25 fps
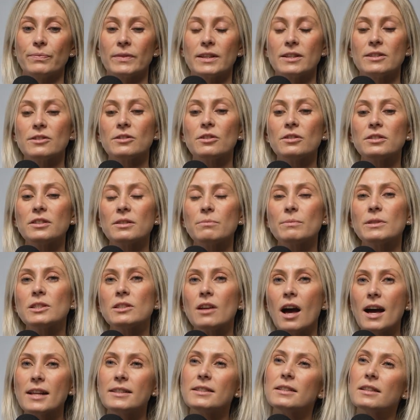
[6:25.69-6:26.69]
So some
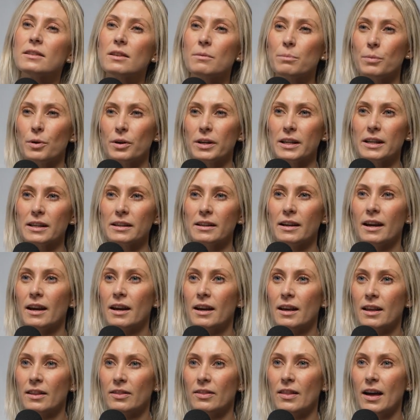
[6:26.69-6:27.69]
signs in the body
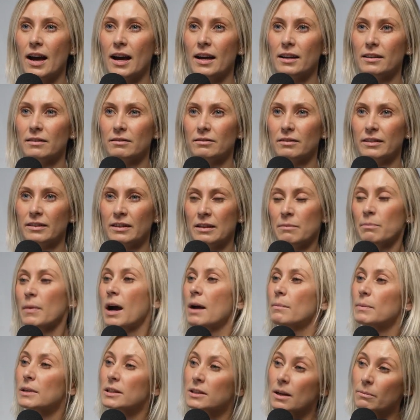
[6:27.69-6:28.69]
that it
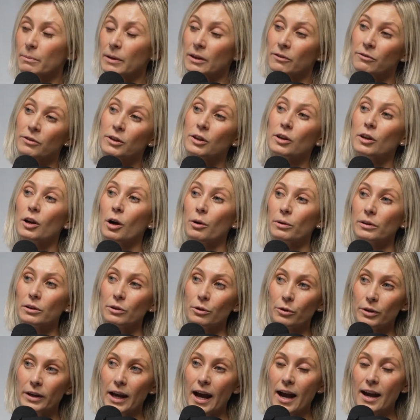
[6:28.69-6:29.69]
might be something for you to go and
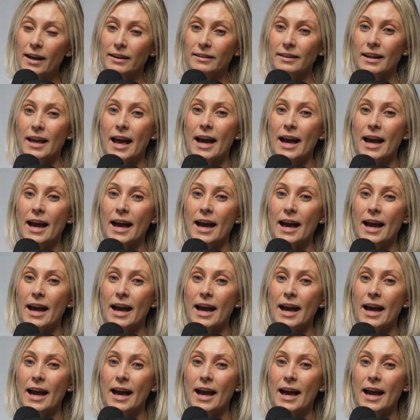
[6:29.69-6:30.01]
look at.